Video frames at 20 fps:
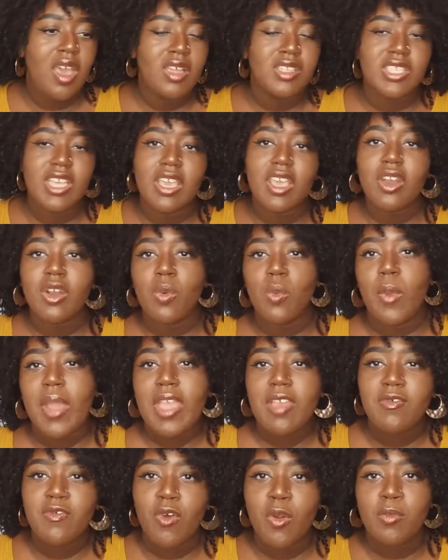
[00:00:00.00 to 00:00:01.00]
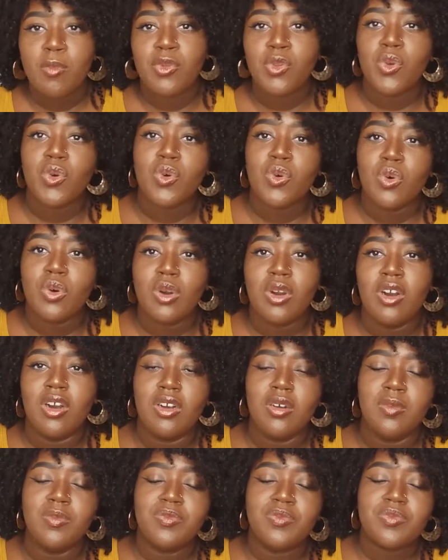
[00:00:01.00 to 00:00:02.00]
taken away from your
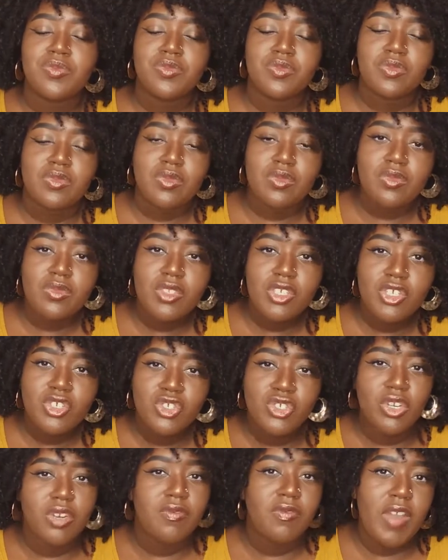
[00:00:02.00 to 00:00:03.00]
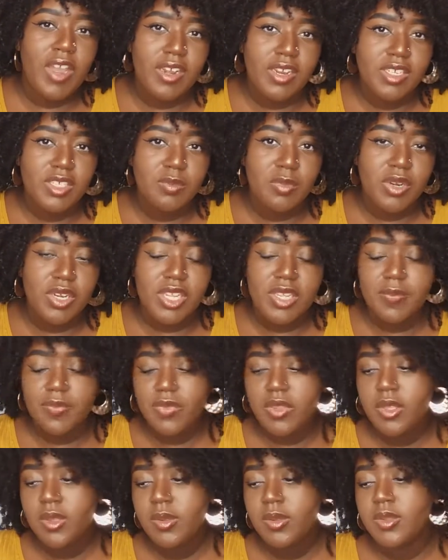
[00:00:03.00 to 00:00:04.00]
student finance money.
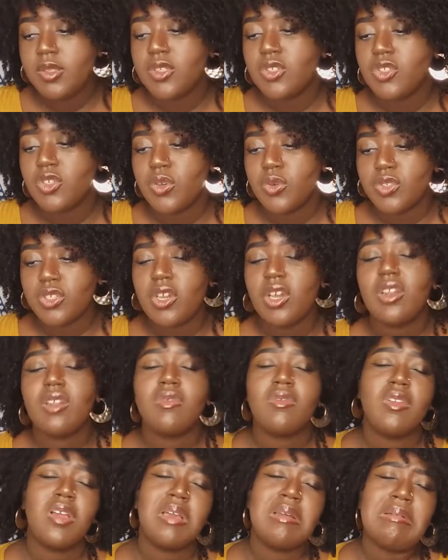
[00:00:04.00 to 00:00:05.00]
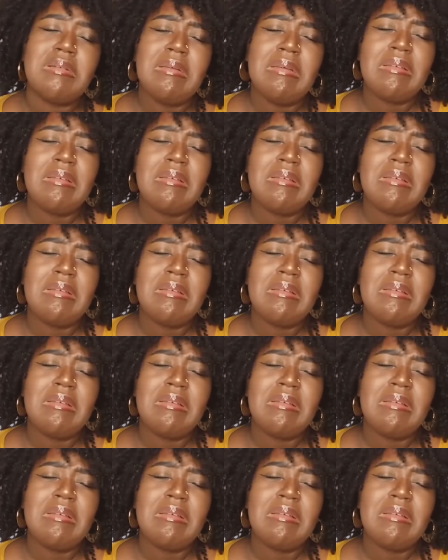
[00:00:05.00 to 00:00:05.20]
So it was kind of like